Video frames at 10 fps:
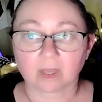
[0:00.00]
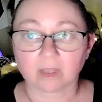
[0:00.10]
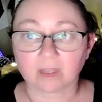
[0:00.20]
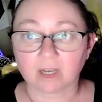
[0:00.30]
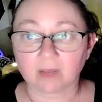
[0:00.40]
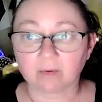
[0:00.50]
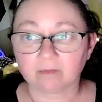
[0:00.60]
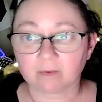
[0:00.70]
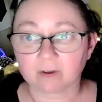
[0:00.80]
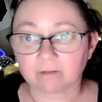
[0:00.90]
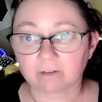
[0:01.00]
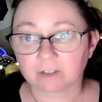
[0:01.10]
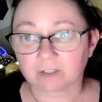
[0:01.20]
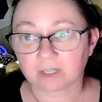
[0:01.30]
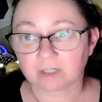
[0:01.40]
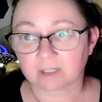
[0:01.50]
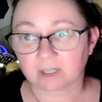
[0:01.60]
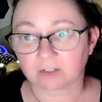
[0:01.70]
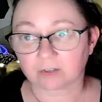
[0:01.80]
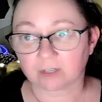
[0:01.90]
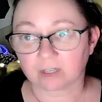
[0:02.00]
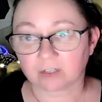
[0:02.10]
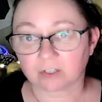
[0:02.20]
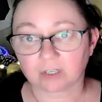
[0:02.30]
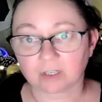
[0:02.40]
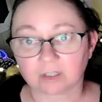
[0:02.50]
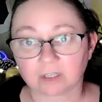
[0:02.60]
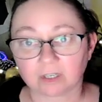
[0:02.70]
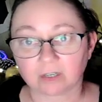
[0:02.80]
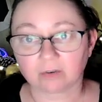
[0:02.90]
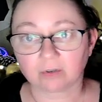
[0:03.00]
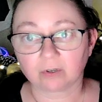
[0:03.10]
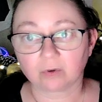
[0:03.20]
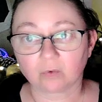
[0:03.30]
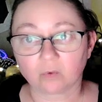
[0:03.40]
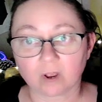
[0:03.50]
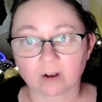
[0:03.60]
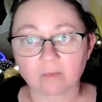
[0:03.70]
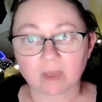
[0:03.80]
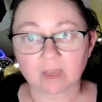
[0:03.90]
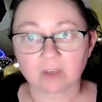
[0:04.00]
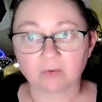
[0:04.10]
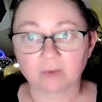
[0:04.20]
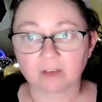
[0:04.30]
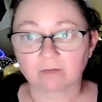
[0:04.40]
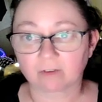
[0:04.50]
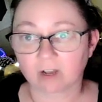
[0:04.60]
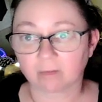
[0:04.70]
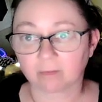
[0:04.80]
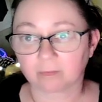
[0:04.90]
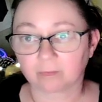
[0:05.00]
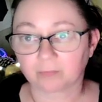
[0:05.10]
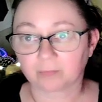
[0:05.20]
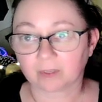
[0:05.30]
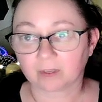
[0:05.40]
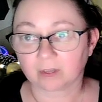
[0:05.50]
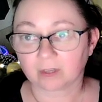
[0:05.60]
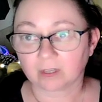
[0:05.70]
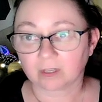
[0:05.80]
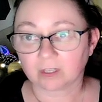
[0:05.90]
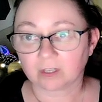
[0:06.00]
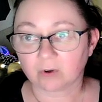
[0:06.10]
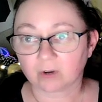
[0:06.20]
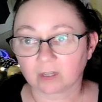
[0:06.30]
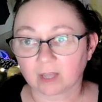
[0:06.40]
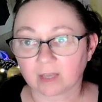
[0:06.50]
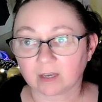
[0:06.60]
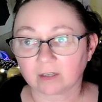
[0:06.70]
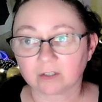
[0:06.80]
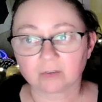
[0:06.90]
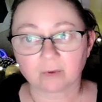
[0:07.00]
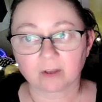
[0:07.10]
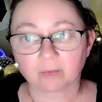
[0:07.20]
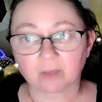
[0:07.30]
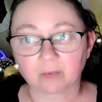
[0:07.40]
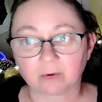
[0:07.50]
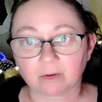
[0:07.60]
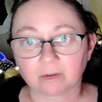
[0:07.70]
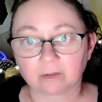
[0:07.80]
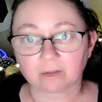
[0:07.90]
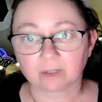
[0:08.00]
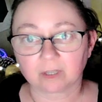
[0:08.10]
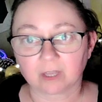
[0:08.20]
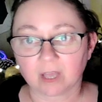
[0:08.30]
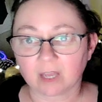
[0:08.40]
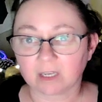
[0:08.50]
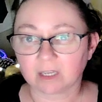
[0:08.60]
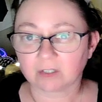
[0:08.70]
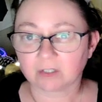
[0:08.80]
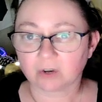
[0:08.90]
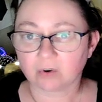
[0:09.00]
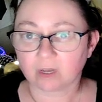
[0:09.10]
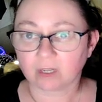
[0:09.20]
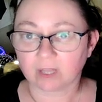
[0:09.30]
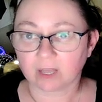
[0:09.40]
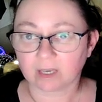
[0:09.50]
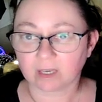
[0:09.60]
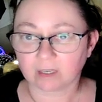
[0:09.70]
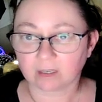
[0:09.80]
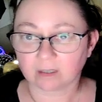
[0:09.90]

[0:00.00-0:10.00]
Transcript: In the name of my first ancestor, then, she continued, where may you be from? You are like unto my people, and yet so unlike.